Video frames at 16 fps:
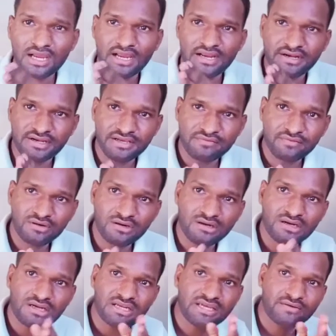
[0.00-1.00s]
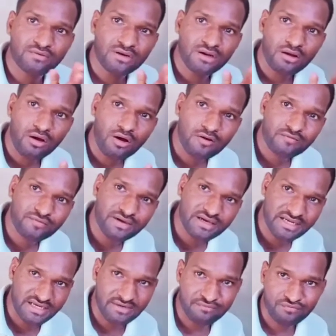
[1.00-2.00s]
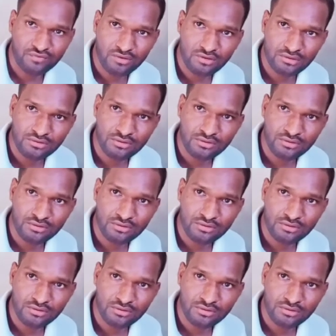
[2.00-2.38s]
and different level of rainfall.